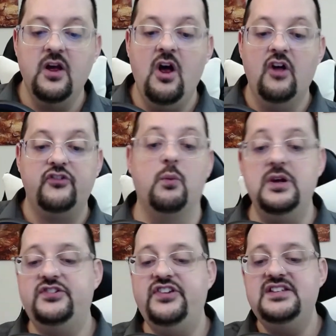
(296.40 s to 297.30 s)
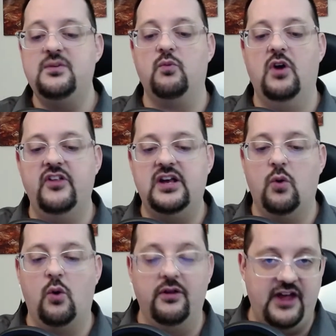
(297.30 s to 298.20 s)
So we see some really
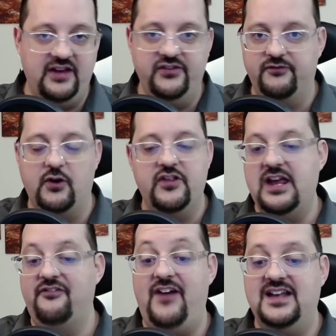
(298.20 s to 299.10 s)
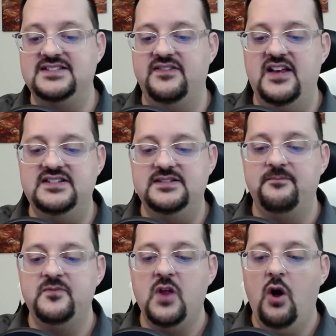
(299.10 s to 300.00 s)
cool things for the effects in this.
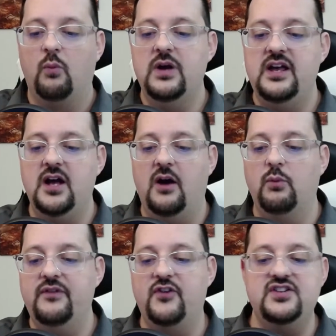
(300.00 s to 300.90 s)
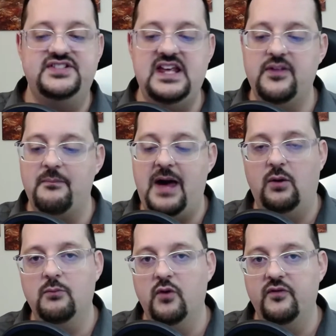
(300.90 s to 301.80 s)
We first see the
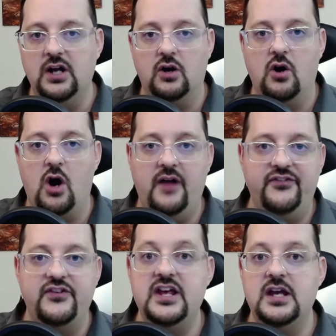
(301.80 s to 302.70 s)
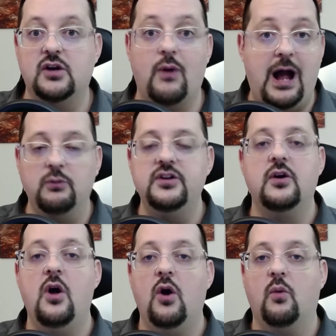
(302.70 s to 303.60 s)
metal moving across the ground,
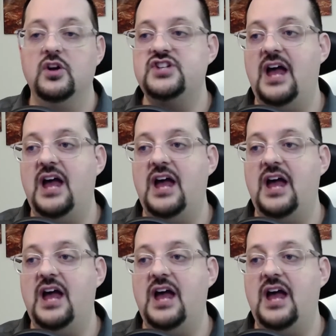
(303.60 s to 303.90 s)
which I